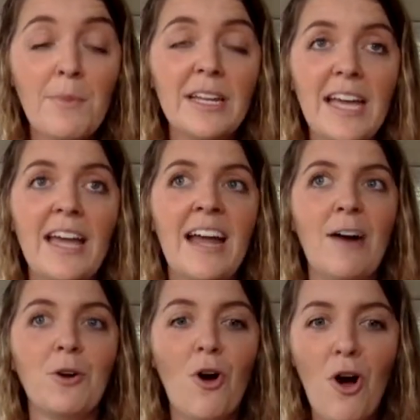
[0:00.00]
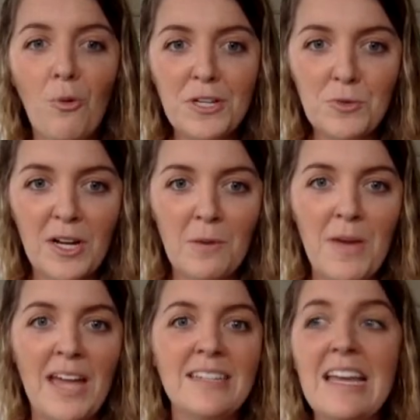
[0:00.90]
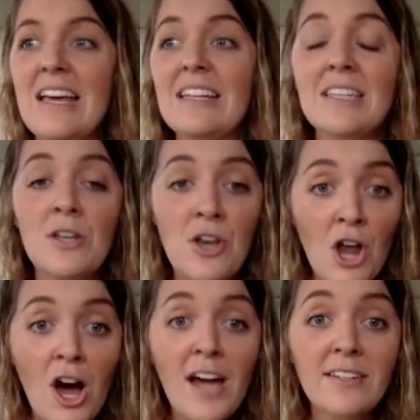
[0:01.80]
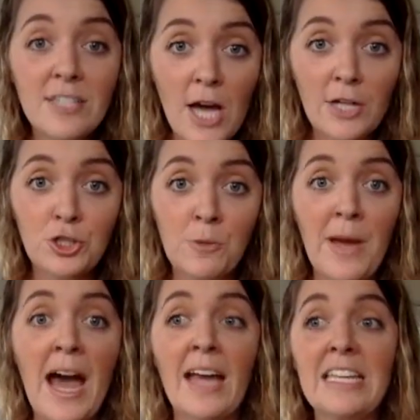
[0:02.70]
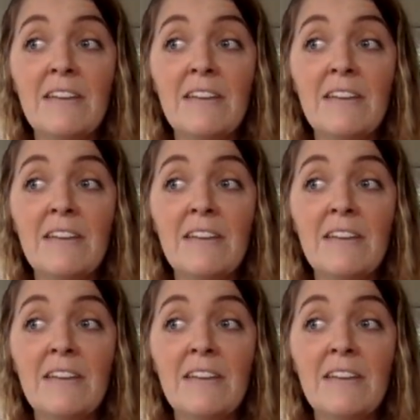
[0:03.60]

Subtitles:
But again, I would always recommend to not touch a bat.